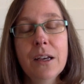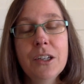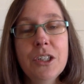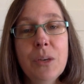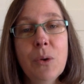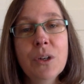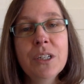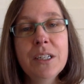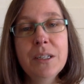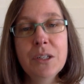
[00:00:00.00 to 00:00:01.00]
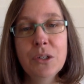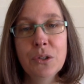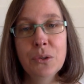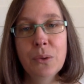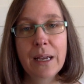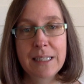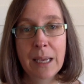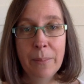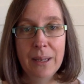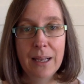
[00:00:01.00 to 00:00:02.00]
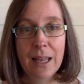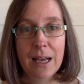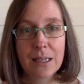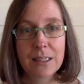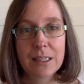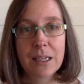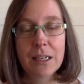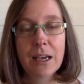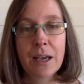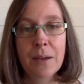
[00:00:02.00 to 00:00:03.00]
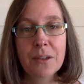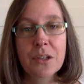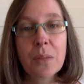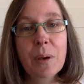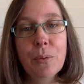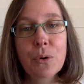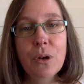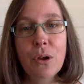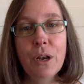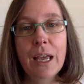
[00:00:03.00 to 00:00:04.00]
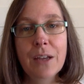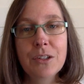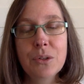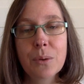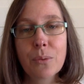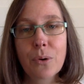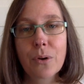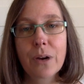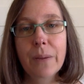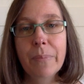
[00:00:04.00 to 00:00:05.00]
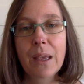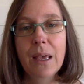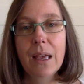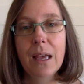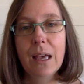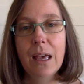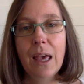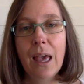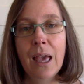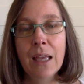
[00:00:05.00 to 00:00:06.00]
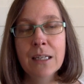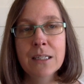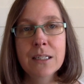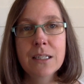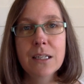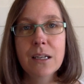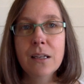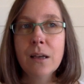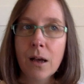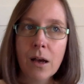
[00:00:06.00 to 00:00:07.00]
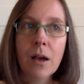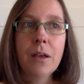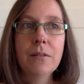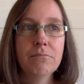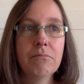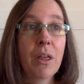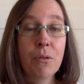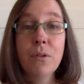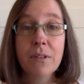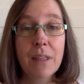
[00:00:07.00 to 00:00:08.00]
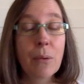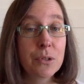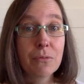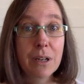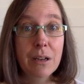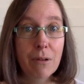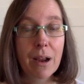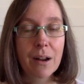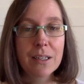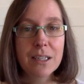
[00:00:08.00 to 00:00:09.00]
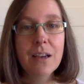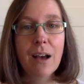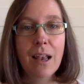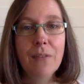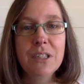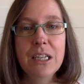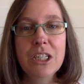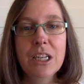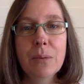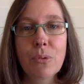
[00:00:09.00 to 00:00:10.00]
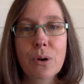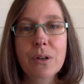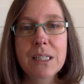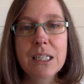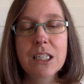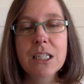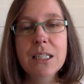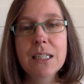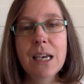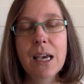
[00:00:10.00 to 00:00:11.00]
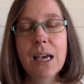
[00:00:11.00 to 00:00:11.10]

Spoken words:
she wanted to do a sampler class so that people could learn how to do embroidery. And I thought that that was a really great idea. I love teaching embroidery stitches.